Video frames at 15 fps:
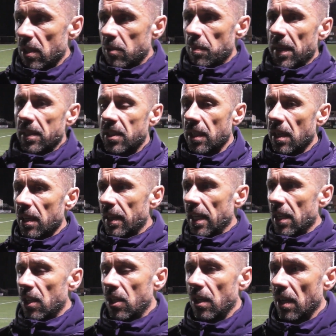expecting. I
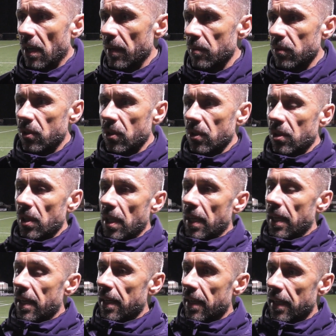think you know it was just
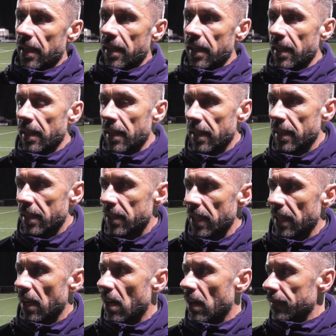I
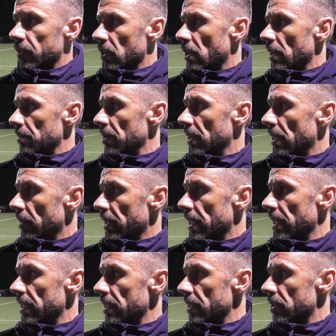said at half time. You know, I
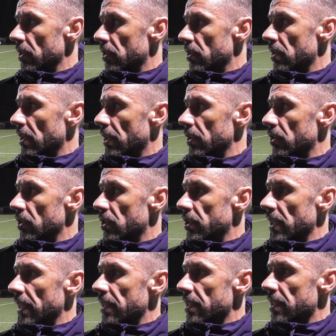could, it just I could
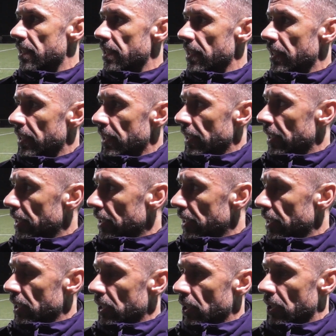just sense.
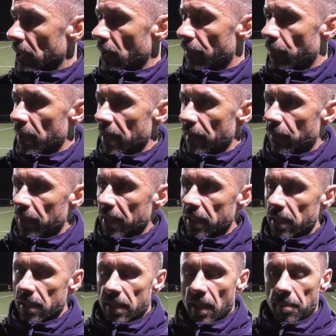You know, if we if we
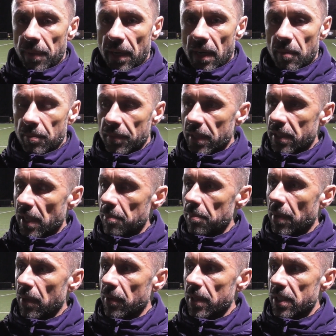didn't step it up, the
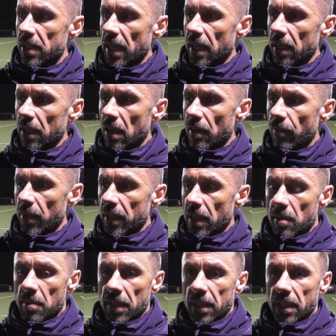tempo in the second half, we'd
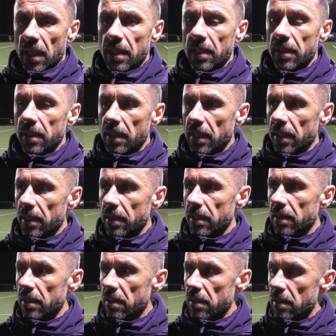come undone.
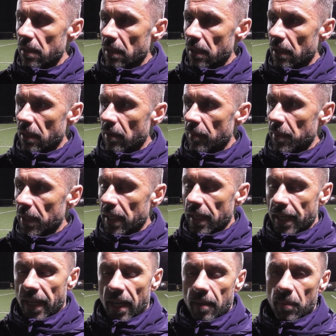And you know, I've been in
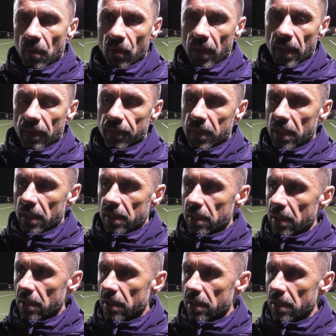the game long enough to,
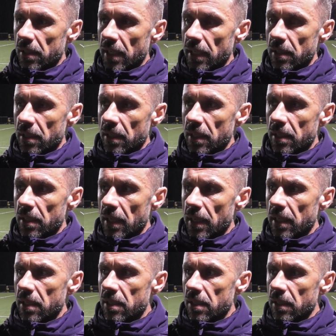to, to sense these
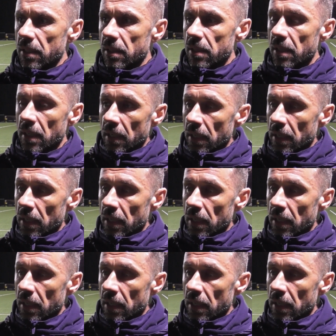things, and